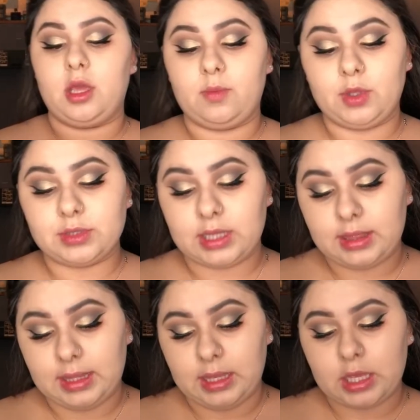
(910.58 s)
Using
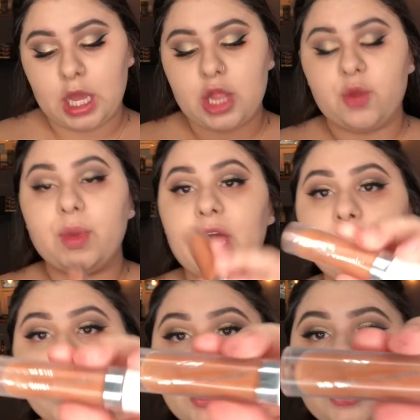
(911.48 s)
the Colourpop
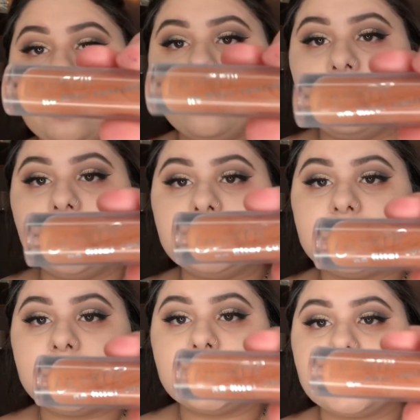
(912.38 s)
No
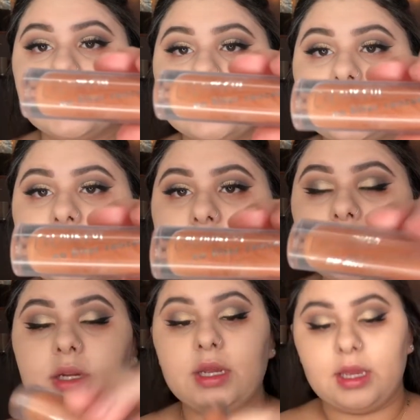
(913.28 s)
Filter
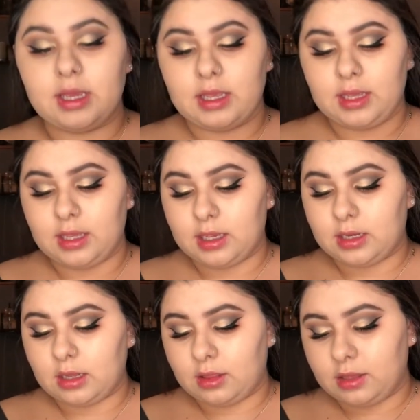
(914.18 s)
Concealer
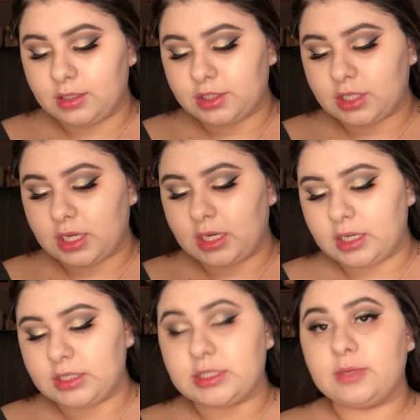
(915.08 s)
in the shade
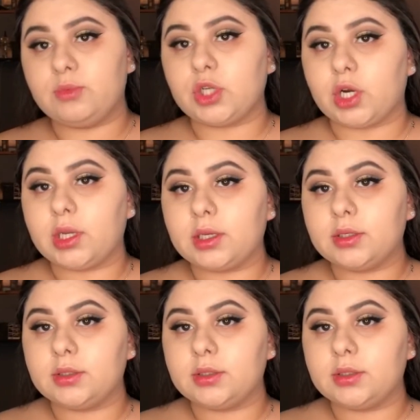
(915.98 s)
Deep Dark.